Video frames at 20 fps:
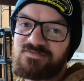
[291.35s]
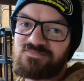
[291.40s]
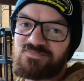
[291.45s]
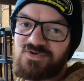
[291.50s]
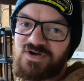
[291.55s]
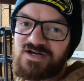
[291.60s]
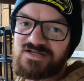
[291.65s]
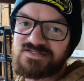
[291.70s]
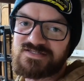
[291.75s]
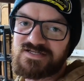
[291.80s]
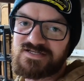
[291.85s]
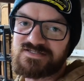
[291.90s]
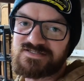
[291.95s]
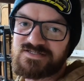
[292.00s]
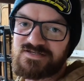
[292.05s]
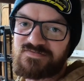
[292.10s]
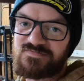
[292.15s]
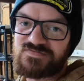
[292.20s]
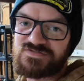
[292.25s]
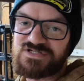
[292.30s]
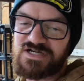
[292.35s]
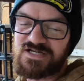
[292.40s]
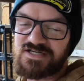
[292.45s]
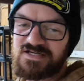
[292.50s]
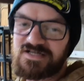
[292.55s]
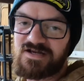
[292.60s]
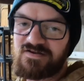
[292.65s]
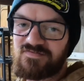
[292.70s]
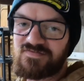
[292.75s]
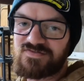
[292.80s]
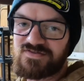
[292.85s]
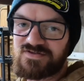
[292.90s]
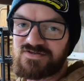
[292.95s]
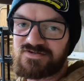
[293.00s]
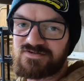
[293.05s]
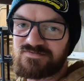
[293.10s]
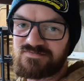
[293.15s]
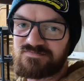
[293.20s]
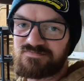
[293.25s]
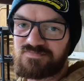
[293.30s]
process of checking
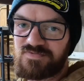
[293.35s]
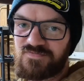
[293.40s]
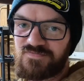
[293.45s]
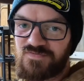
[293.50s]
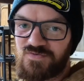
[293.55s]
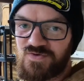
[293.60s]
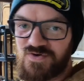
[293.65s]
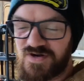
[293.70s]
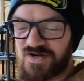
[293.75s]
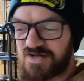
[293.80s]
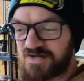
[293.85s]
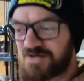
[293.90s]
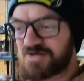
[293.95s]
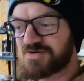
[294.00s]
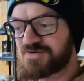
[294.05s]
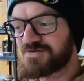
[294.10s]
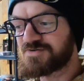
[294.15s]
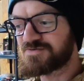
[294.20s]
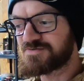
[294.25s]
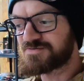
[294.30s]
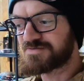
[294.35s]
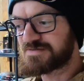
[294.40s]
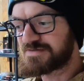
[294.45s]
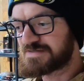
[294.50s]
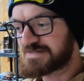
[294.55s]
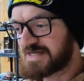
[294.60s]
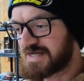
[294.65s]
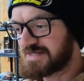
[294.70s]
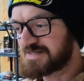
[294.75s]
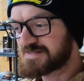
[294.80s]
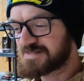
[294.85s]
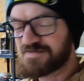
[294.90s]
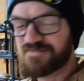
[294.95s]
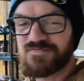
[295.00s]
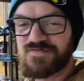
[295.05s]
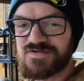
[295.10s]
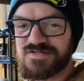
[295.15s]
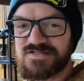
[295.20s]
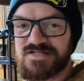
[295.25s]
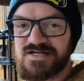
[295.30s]
everything before I go test the
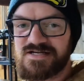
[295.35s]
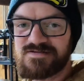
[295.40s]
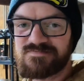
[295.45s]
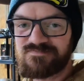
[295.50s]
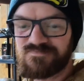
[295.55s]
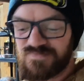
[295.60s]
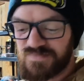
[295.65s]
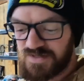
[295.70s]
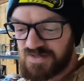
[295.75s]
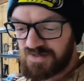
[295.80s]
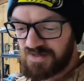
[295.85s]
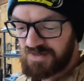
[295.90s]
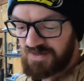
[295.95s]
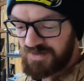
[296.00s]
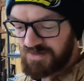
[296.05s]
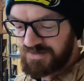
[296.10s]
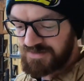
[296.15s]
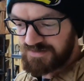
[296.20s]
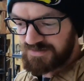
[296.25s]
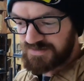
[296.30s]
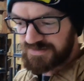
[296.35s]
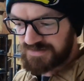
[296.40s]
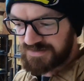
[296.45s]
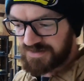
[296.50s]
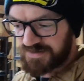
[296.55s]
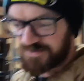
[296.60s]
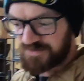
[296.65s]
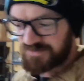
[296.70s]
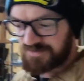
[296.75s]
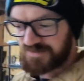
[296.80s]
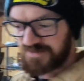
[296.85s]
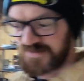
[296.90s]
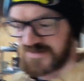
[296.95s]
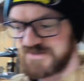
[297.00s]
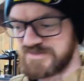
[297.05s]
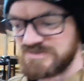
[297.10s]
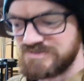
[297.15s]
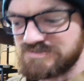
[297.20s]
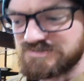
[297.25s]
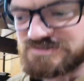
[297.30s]
first time. So
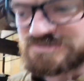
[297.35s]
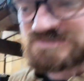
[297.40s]
you